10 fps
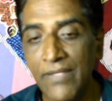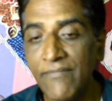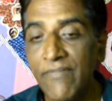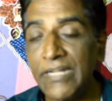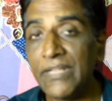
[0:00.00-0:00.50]

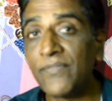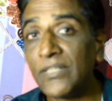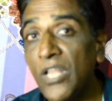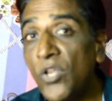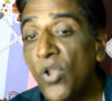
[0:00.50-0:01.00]
Waiting for
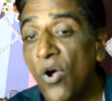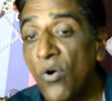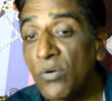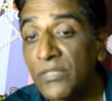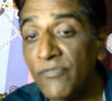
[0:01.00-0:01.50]
the
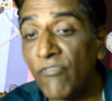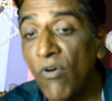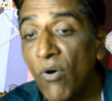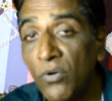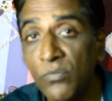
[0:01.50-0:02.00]
longed
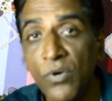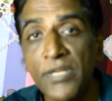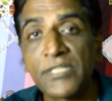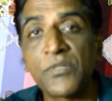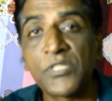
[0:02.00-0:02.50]
for
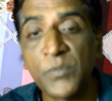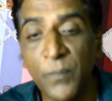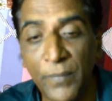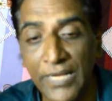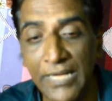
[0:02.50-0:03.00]
voice to
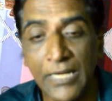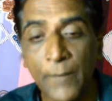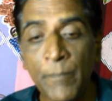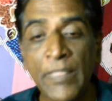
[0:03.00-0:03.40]
speak.